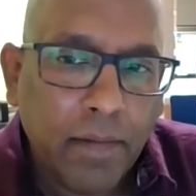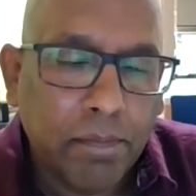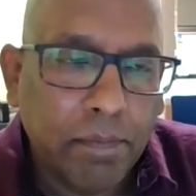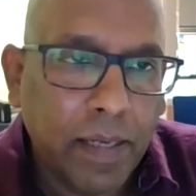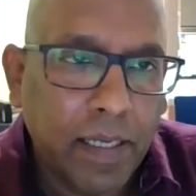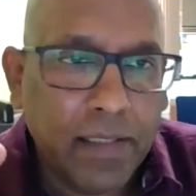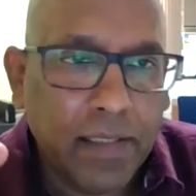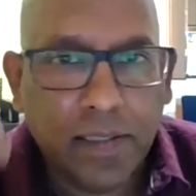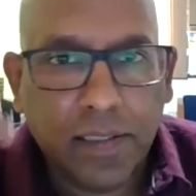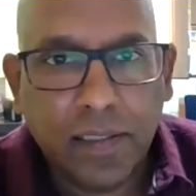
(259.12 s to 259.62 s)

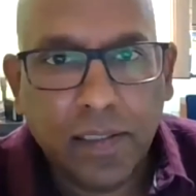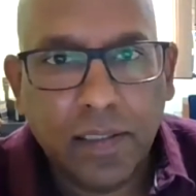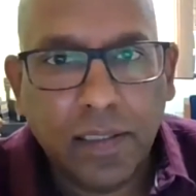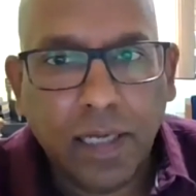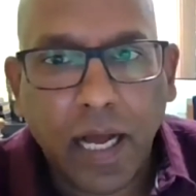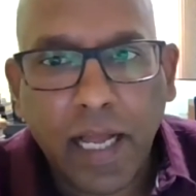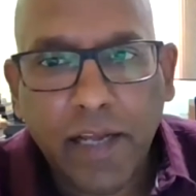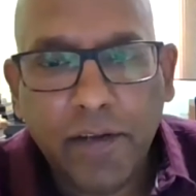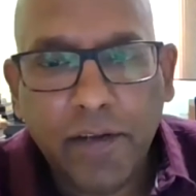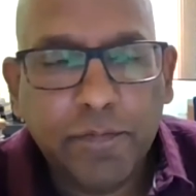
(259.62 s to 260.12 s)
but
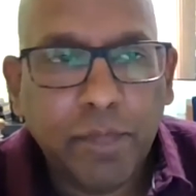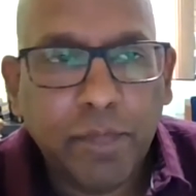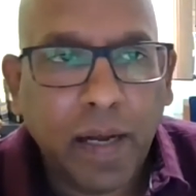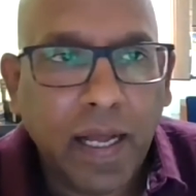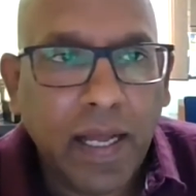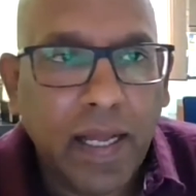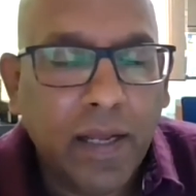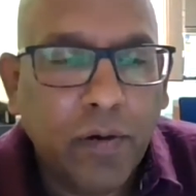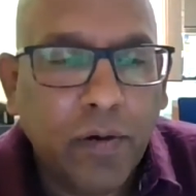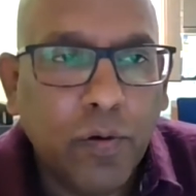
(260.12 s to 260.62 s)
I have
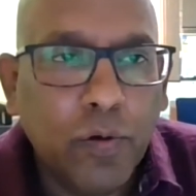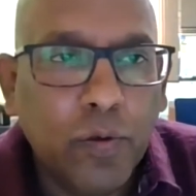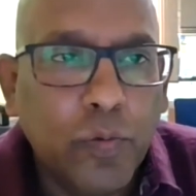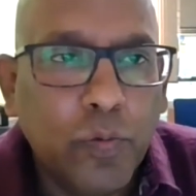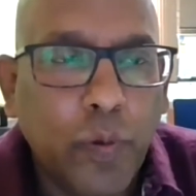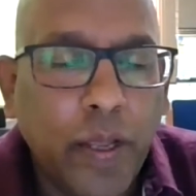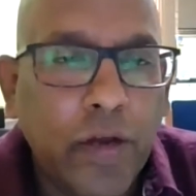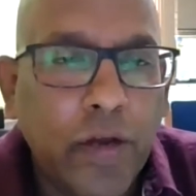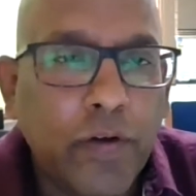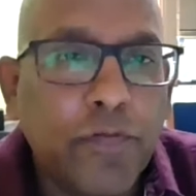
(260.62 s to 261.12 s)
my own
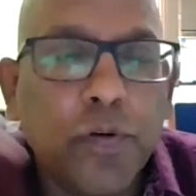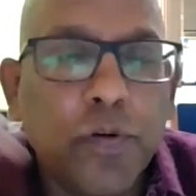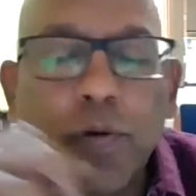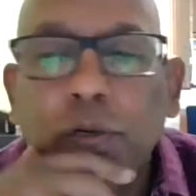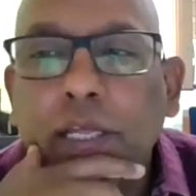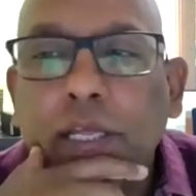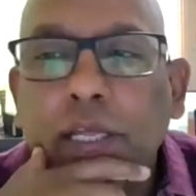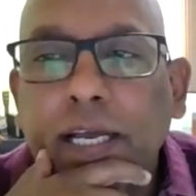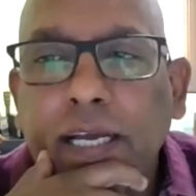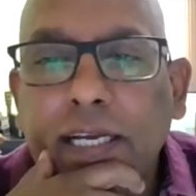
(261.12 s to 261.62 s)
way of
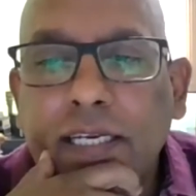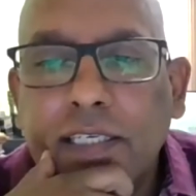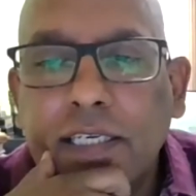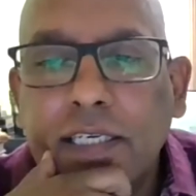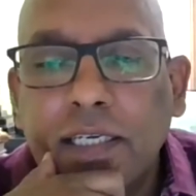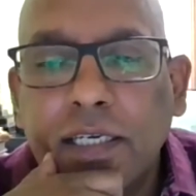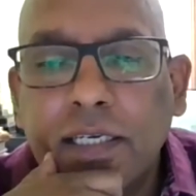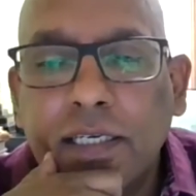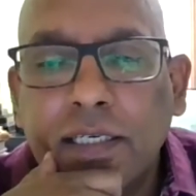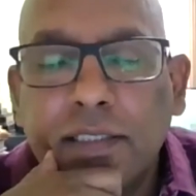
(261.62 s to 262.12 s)
looking at,
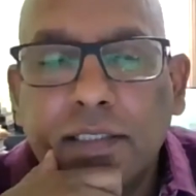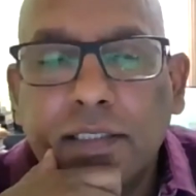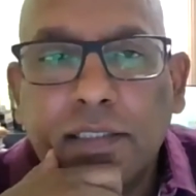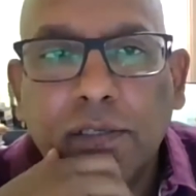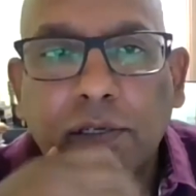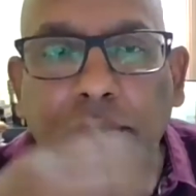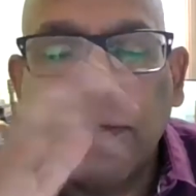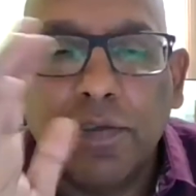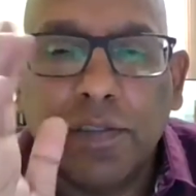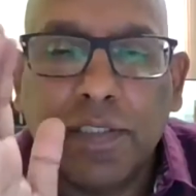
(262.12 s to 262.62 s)

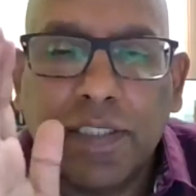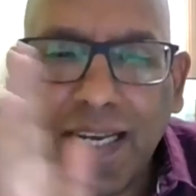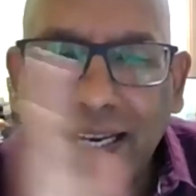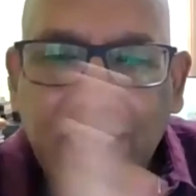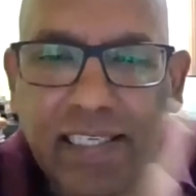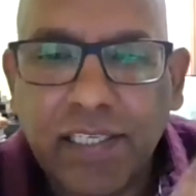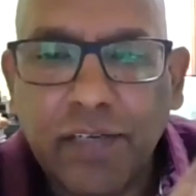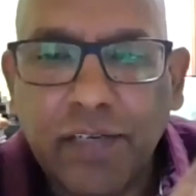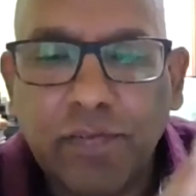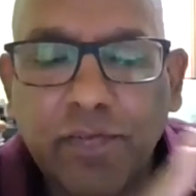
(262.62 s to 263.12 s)

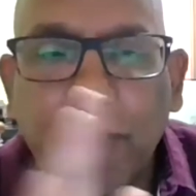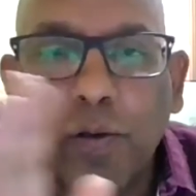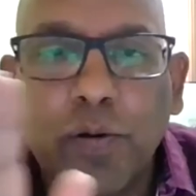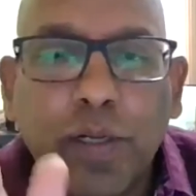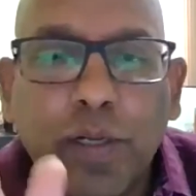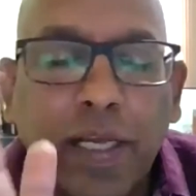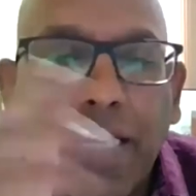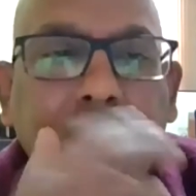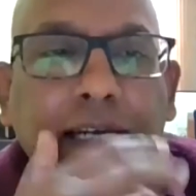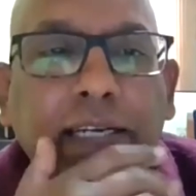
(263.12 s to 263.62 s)
selectively
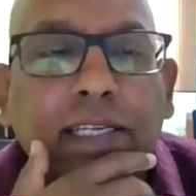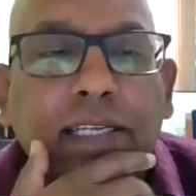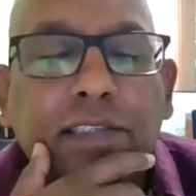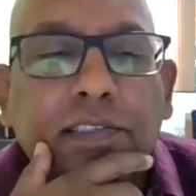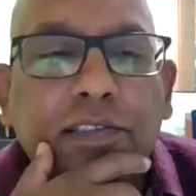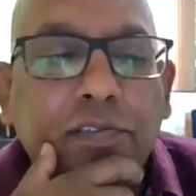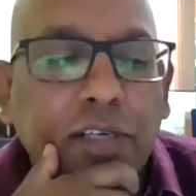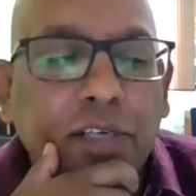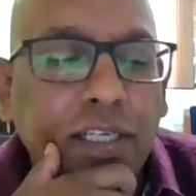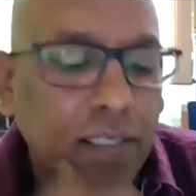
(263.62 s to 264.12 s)
looking at
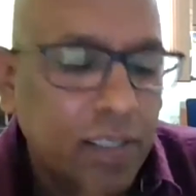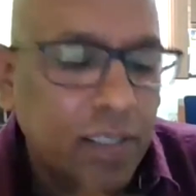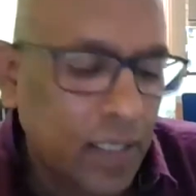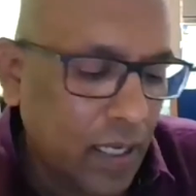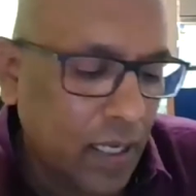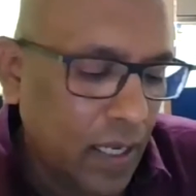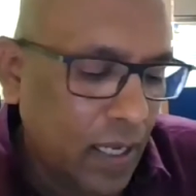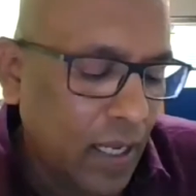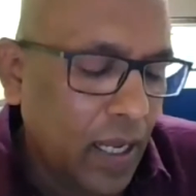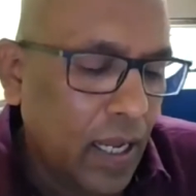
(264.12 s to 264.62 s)
history.
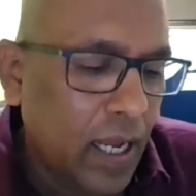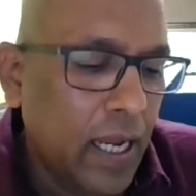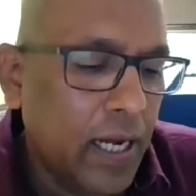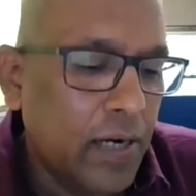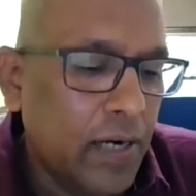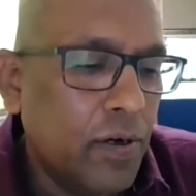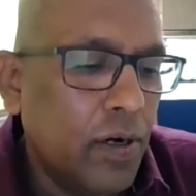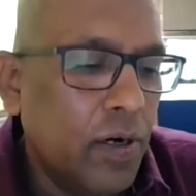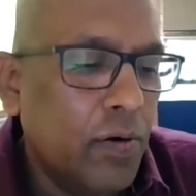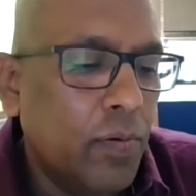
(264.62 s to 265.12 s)

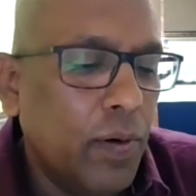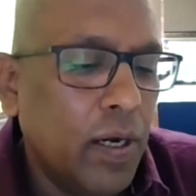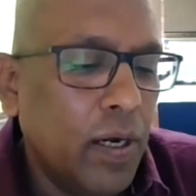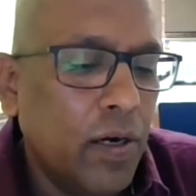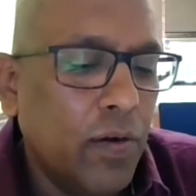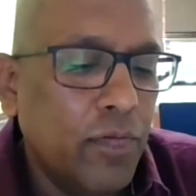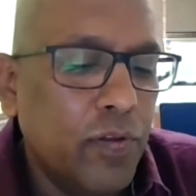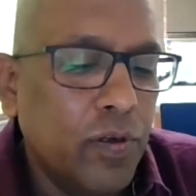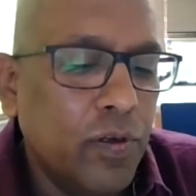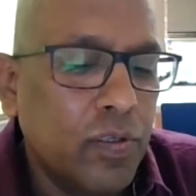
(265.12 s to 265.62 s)
And one
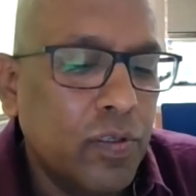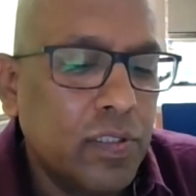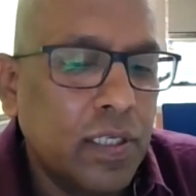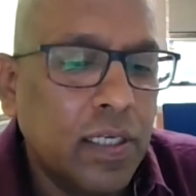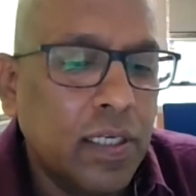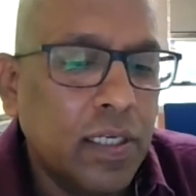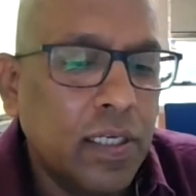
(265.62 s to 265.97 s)
of those